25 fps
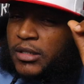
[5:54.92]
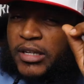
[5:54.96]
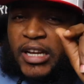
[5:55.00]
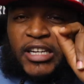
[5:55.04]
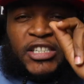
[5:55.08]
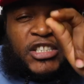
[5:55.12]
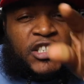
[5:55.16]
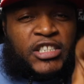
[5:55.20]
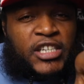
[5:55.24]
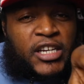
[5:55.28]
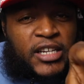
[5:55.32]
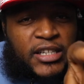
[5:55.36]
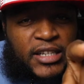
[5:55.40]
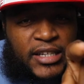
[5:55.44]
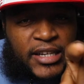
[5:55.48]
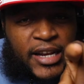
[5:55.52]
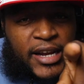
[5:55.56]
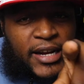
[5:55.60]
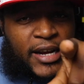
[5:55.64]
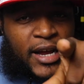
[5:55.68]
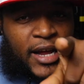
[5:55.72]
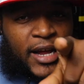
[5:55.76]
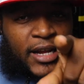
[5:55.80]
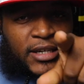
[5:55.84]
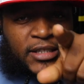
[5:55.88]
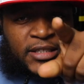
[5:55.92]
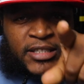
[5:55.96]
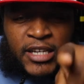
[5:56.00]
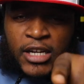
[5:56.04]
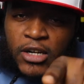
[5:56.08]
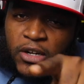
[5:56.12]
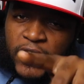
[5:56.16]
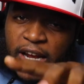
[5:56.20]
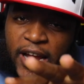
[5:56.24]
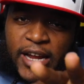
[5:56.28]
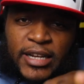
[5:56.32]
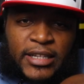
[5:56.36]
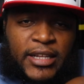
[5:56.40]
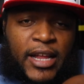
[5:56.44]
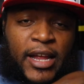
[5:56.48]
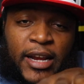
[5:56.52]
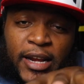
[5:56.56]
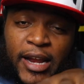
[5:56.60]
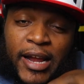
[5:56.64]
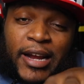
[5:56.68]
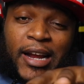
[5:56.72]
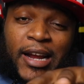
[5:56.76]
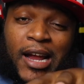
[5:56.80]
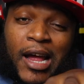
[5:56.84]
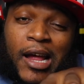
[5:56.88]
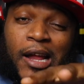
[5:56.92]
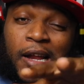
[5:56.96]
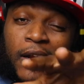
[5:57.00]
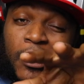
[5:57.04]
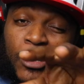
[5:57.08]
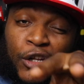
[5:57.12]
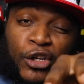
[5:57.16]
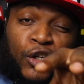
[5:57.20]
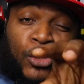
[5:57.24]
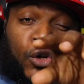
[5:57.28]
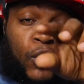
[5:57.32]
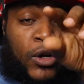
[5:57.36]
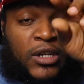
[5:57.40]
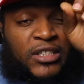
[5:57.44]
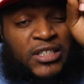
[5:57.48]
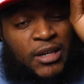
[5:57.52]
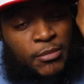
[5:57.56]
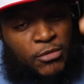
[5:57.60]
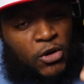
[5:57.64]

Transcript: that shit that they got, the tailgate thing they got in Illinois.